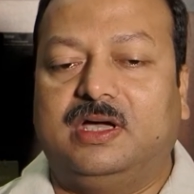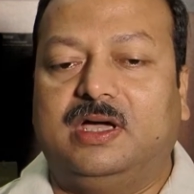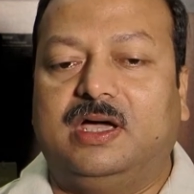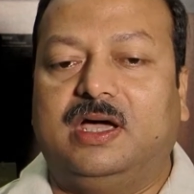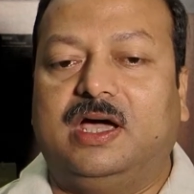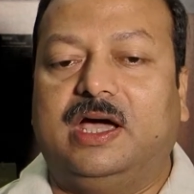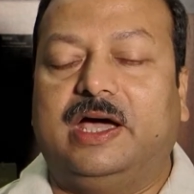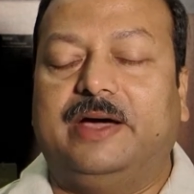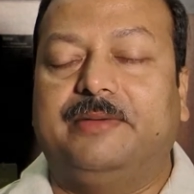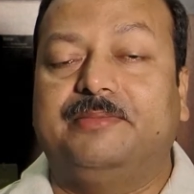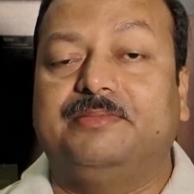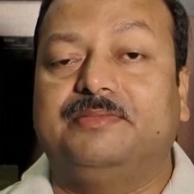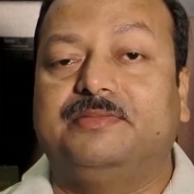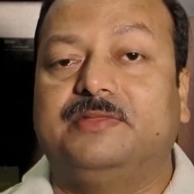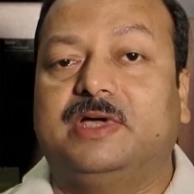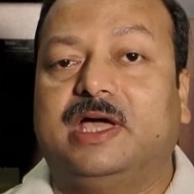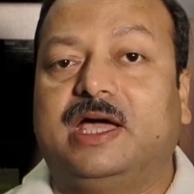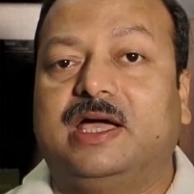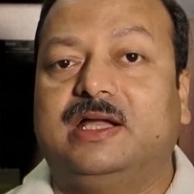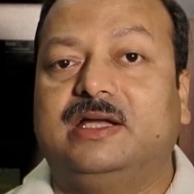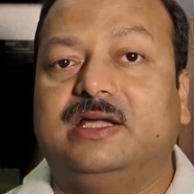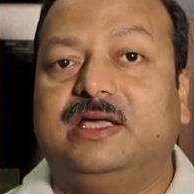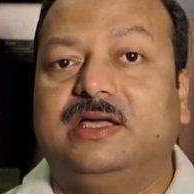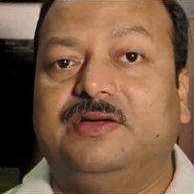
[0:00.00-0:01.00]

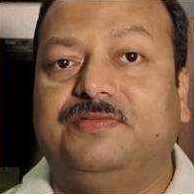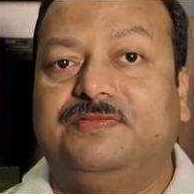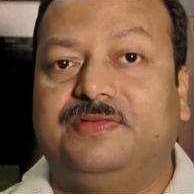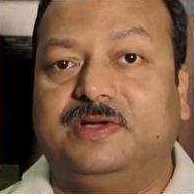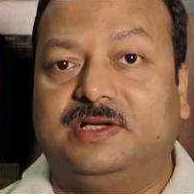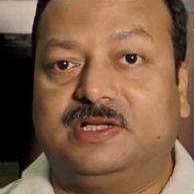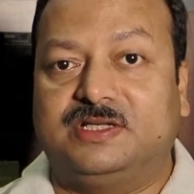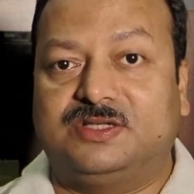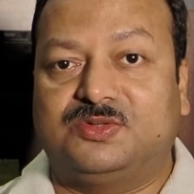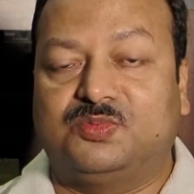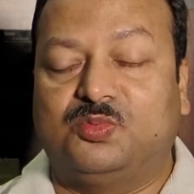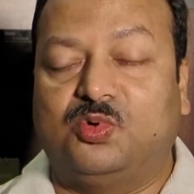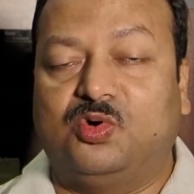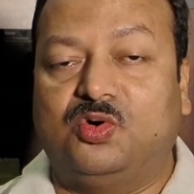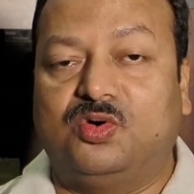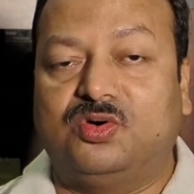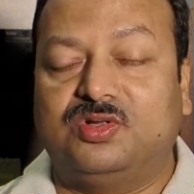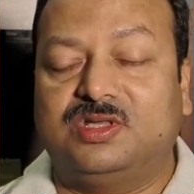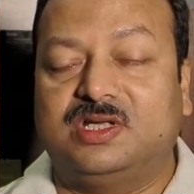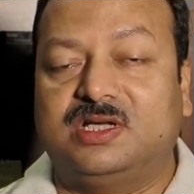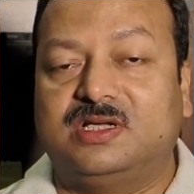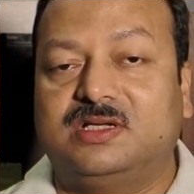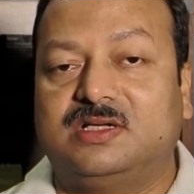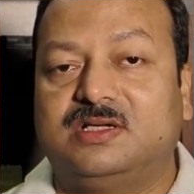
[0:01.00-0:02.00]
and if it is more,
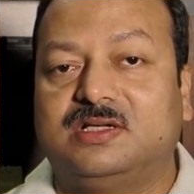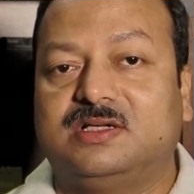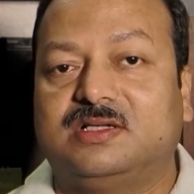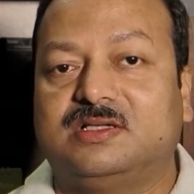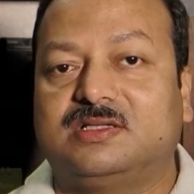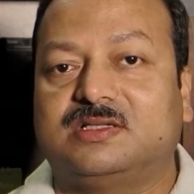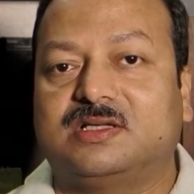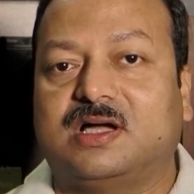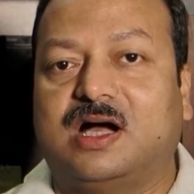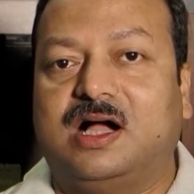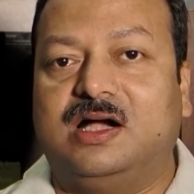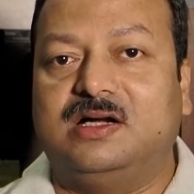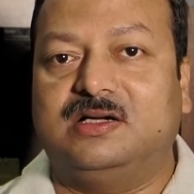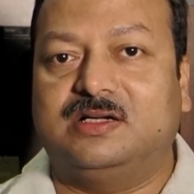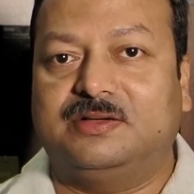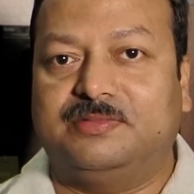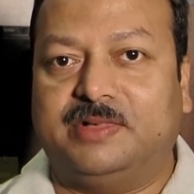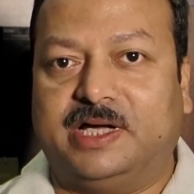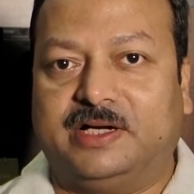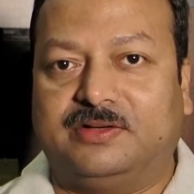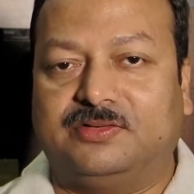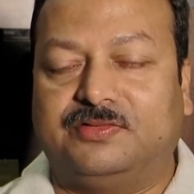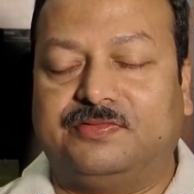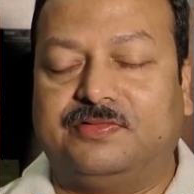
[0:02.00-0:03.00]
then it is ultra
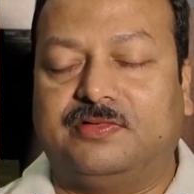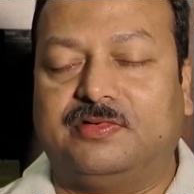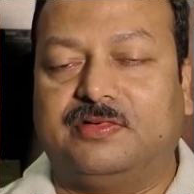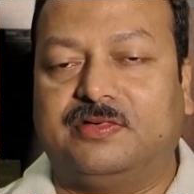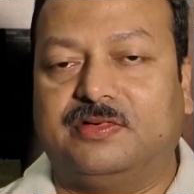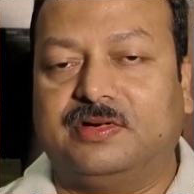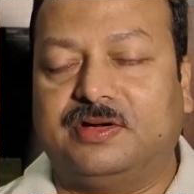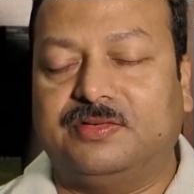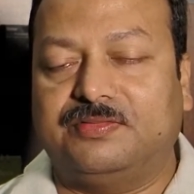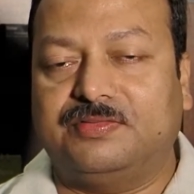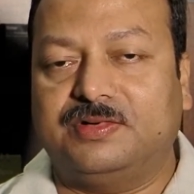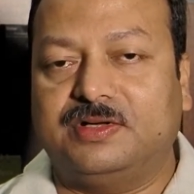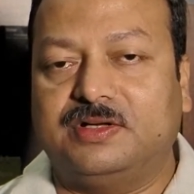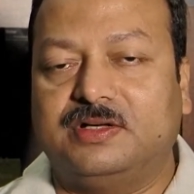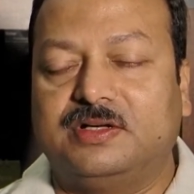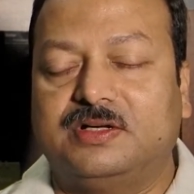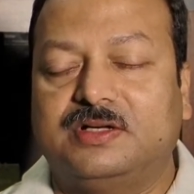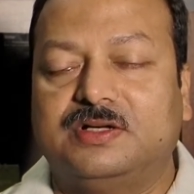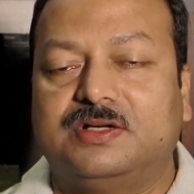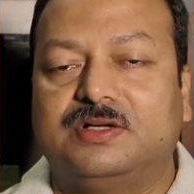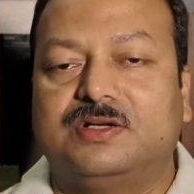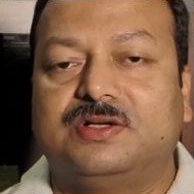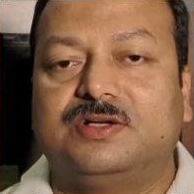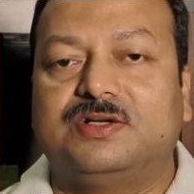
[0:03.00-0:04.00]
macro photography.
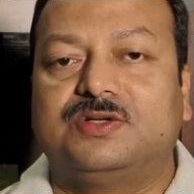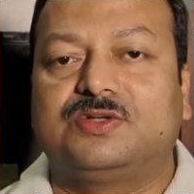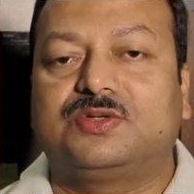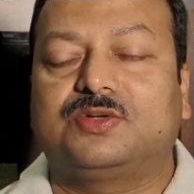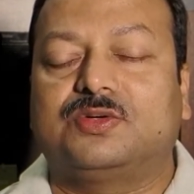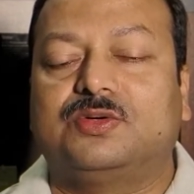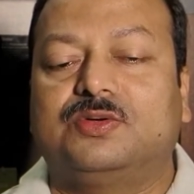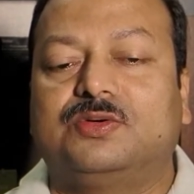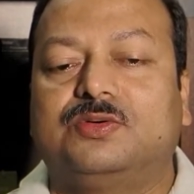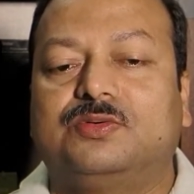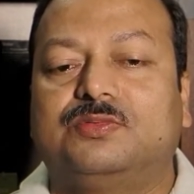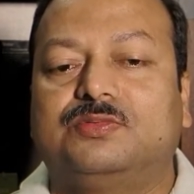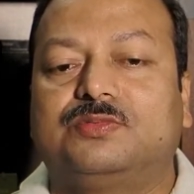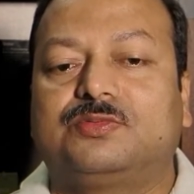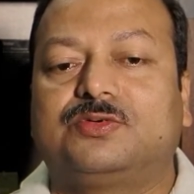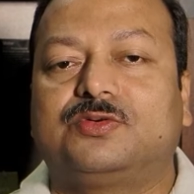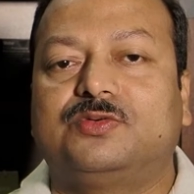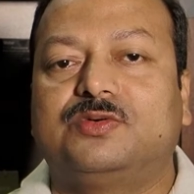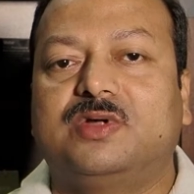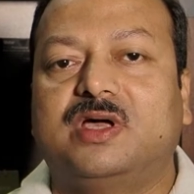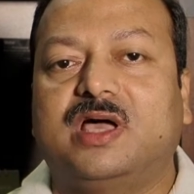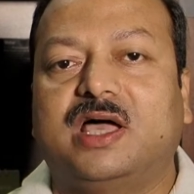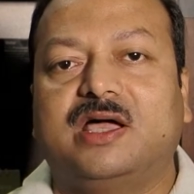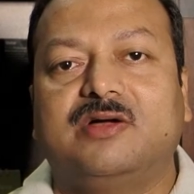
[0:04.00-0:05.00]
So
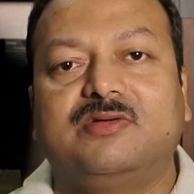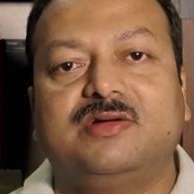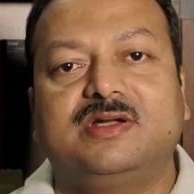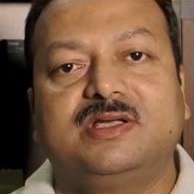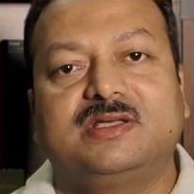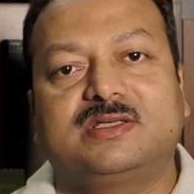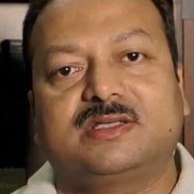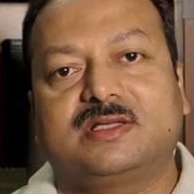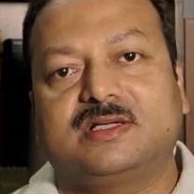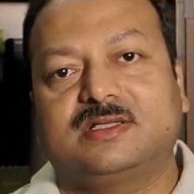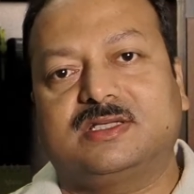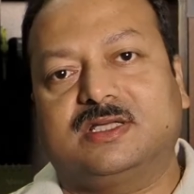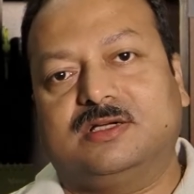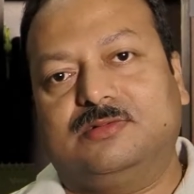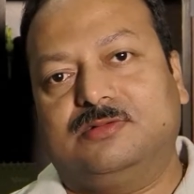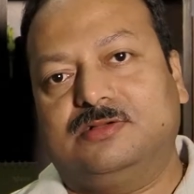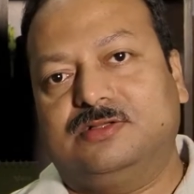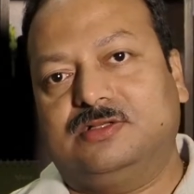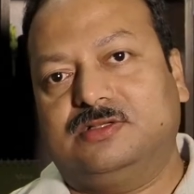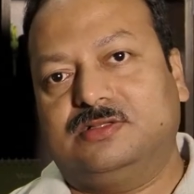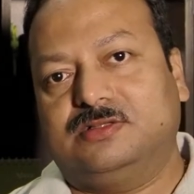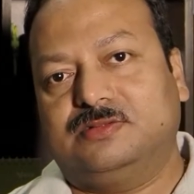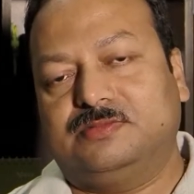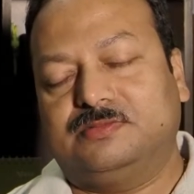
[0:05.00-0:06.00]
today I will discuss about
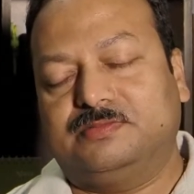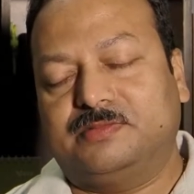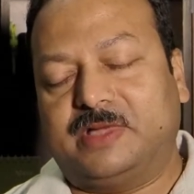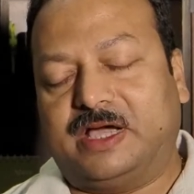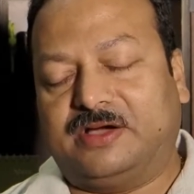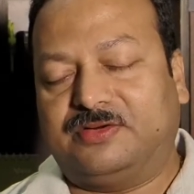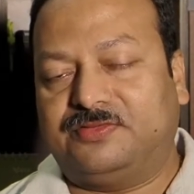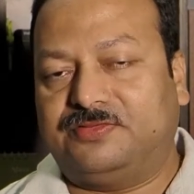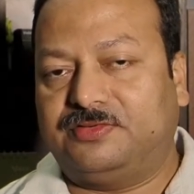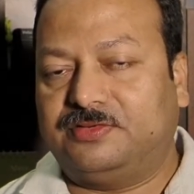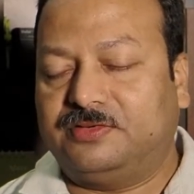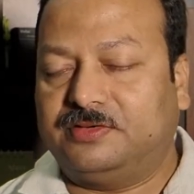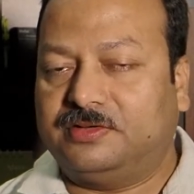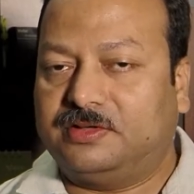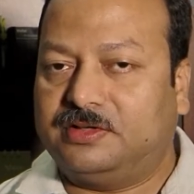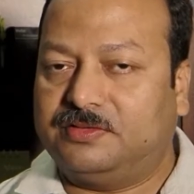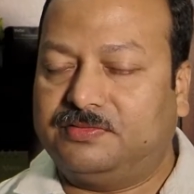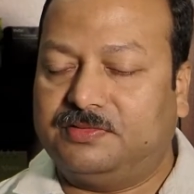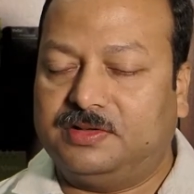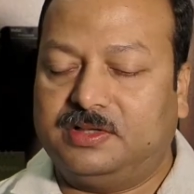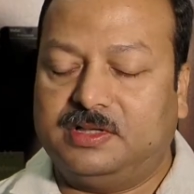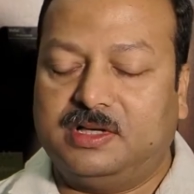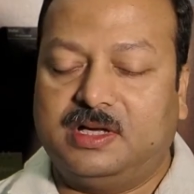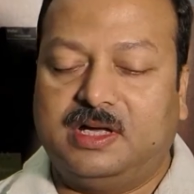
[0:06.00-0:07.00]
the macro
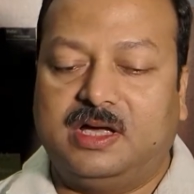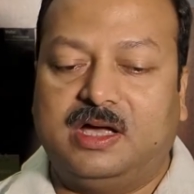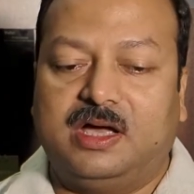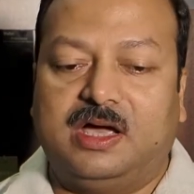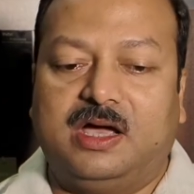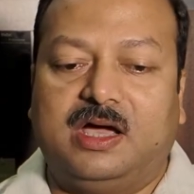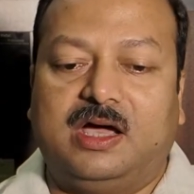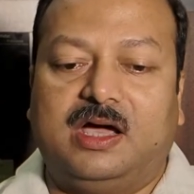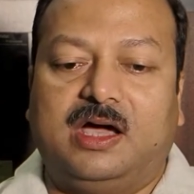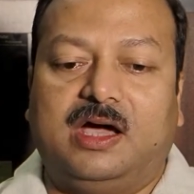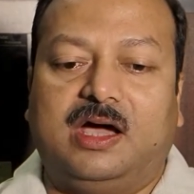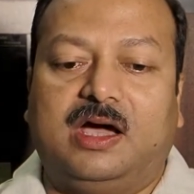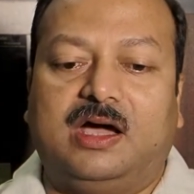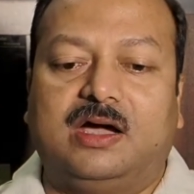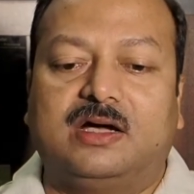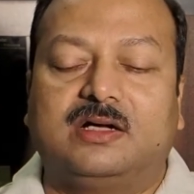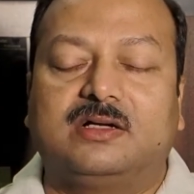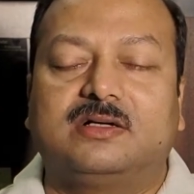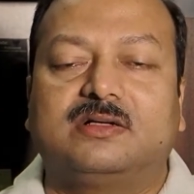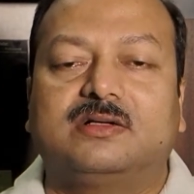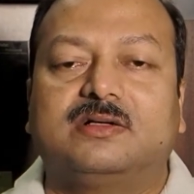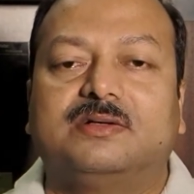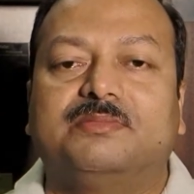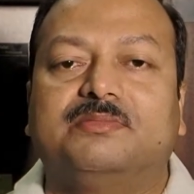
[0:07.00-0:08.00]
photography.
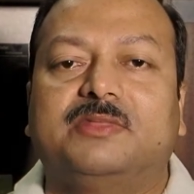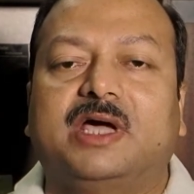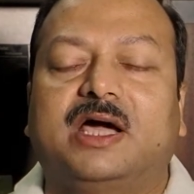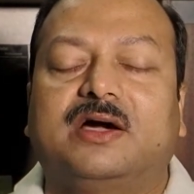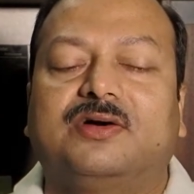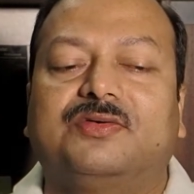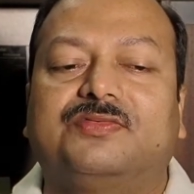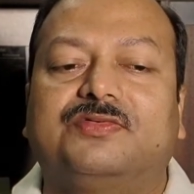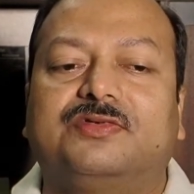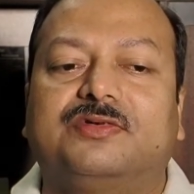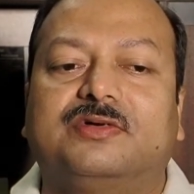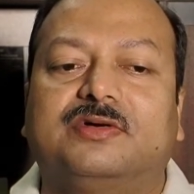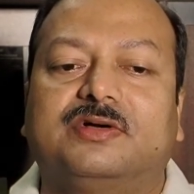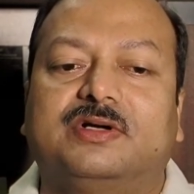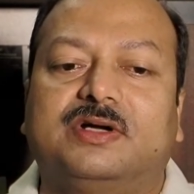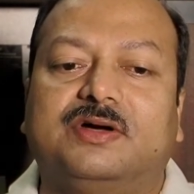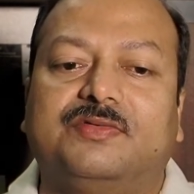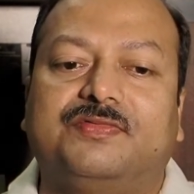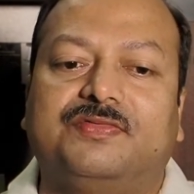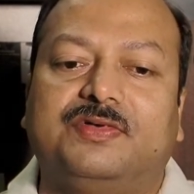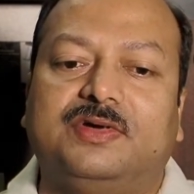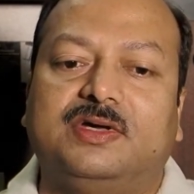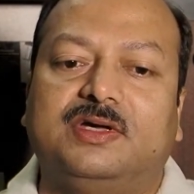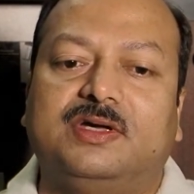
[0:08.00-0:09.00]
And macro
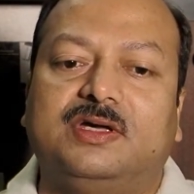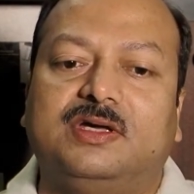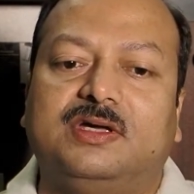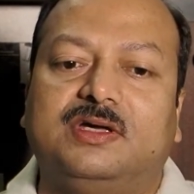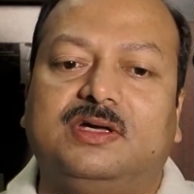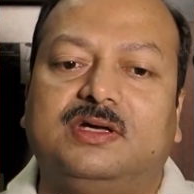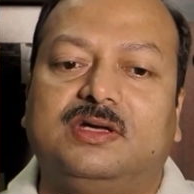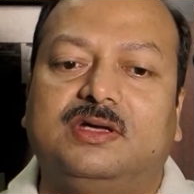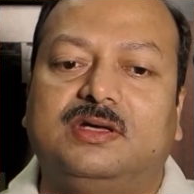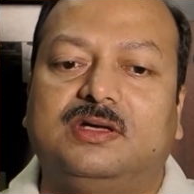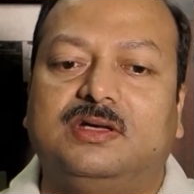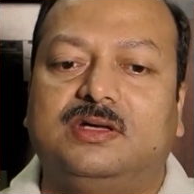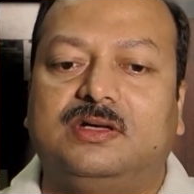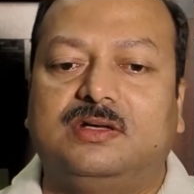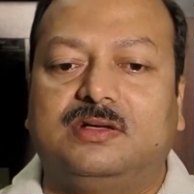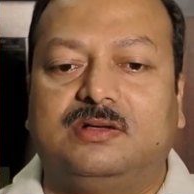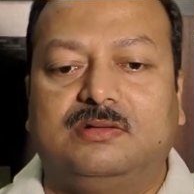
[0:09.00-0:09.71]
photography,